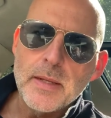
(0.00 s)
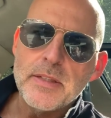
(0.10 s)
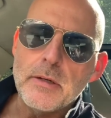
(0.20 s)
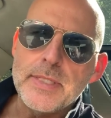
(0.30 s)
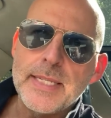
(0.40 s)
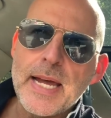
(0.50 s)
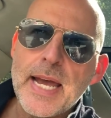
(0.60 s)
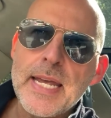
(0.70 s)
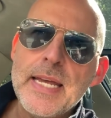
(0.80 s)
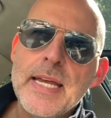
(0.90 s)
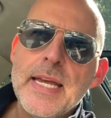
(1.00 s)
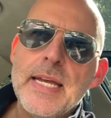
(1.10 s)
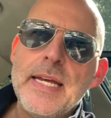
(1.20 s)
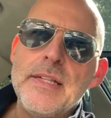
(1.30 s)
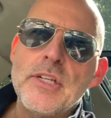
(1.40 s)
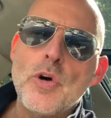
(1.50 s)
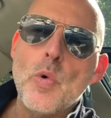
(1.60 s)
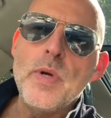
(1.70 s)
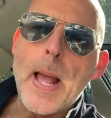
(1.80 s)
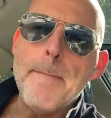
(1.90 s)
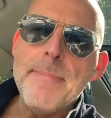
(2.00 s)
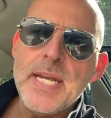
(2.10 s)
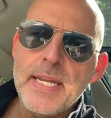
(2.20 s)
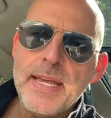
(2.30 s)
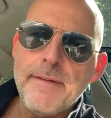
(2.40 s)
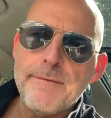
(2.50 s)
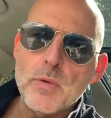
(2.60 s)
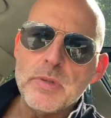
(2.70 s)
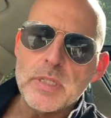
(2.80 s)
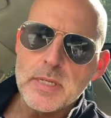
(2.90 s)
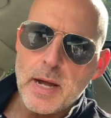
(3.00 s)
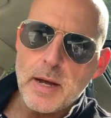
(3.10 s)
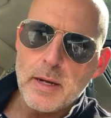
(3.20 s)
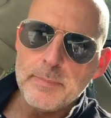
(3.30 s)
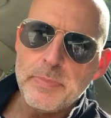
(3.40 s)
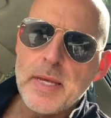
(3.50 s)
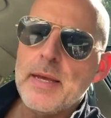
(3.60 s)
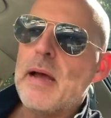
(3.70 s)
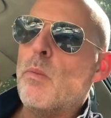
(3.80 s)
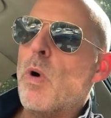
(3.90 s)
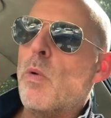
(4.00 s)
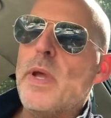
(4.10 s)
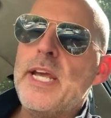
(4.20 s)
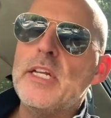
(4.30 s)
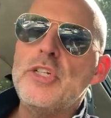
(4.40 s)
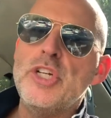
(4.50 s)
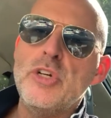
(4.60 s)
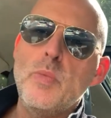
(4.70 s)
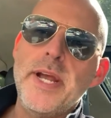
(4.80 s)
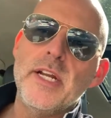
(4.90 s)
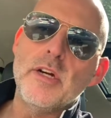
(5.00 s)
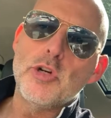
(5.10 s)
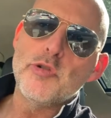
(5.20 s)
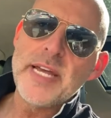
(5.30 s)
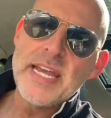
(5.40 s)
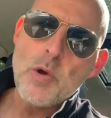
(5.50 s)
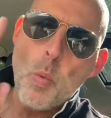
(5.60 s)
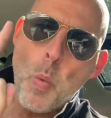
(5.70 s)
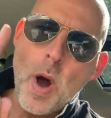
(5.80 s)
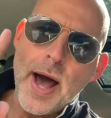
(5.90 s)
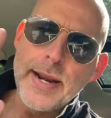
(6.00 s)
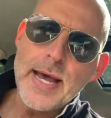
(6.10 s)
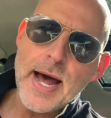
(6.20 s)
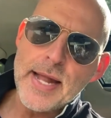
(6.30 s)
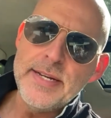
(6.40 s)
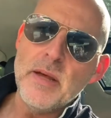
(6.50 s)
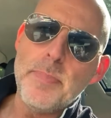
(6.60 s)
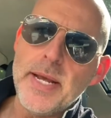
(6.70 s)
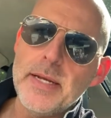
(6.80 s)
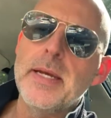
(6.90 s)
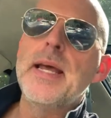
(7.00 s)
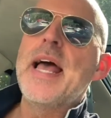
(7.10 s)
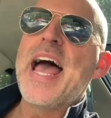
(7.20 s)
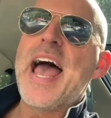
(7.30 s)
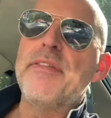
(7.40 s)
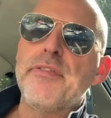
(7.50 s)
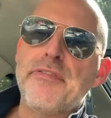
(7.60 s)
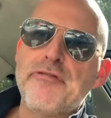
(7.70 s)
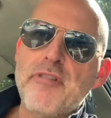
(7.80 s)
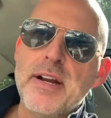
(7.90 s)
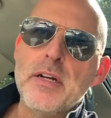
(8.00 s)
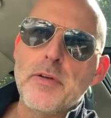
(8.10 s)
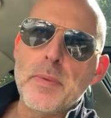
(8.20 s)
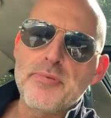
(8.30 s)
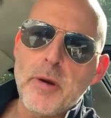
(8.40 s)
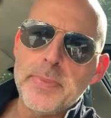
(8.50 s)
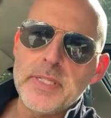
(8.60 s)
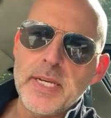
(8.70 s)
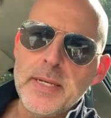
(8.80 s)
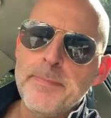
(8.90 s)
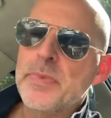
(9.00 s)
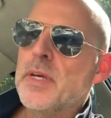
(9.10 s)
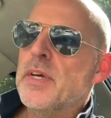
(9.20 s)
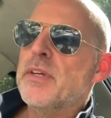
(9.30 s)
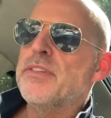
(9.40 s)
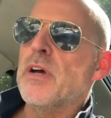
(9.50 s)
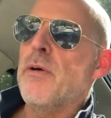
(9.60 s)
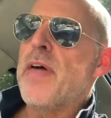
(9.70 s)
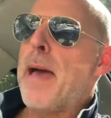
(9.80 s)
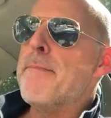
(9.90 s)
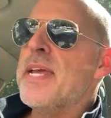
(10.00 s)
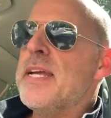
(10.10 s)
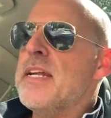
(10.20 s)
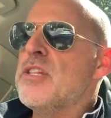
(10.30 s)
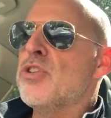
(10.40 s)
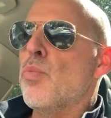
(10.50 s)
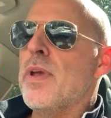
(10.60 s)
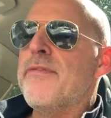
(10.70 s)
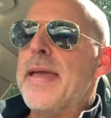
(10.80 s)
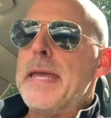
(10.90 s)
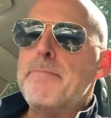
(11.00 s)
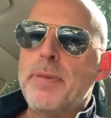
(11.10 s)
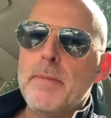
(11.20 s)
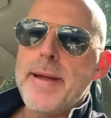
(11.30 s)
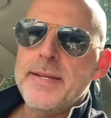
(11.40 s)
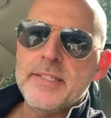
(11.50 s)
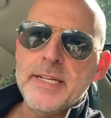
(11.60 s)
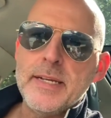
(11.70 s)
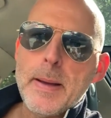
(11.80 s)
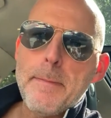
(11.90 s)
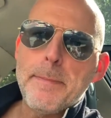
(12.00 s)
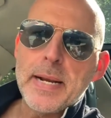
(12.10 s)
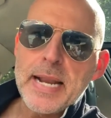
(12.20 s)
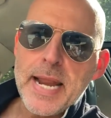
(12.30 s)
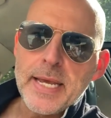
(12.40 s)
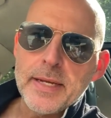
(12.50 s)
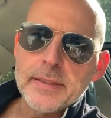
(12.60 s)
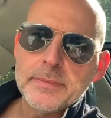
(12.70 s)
So today is called a meaningful start. And what we're going to do, we're going to create one underpin at the front of the property. So that means we've implemented planning.